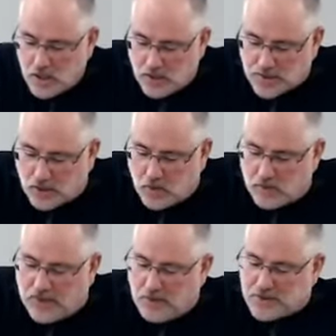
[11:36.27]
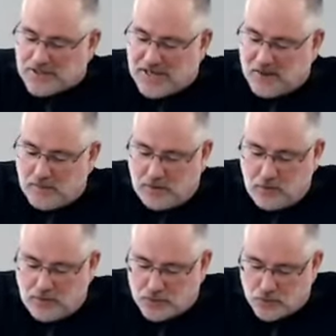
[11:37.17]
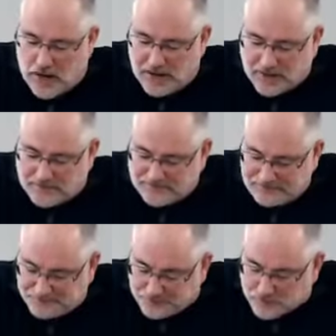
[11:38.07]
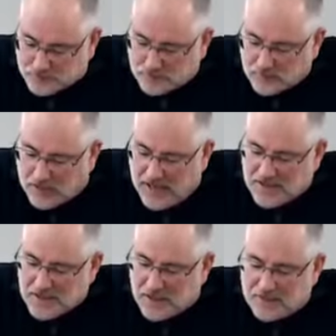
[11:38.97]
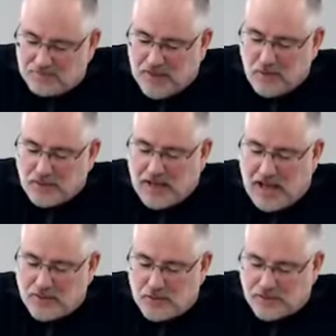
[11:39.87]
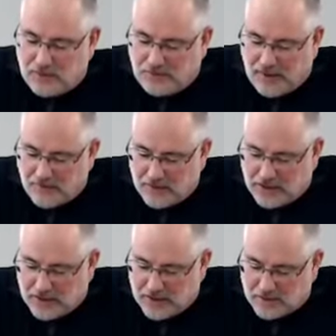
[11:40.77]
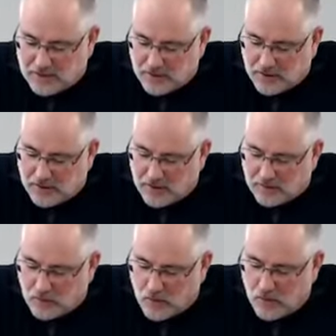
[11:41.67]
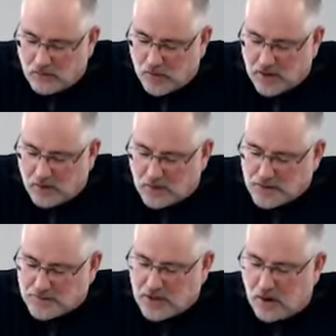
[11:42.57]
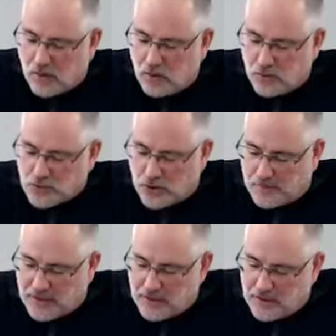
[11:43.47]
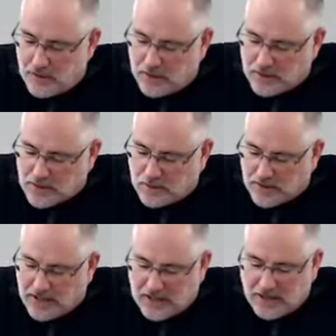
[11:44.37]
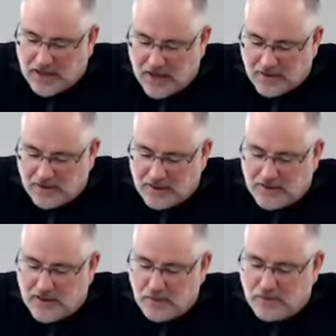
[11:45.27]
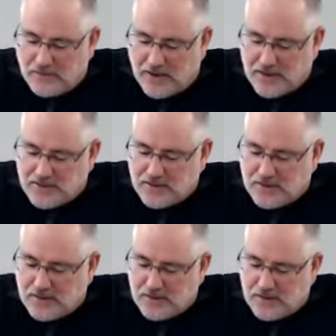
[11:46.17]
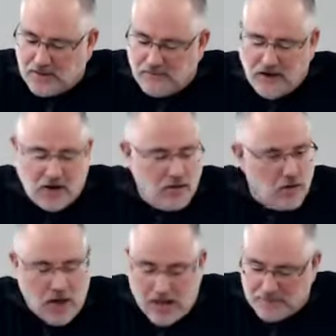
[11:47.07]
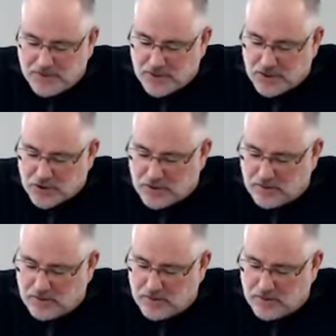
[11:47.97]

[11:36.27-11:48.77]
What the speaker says: So they were taken with Luther's writing, and they would gather at their favorite inn of Whitehorse. It was called Little Germany. So the king calculated that he would face very little opposition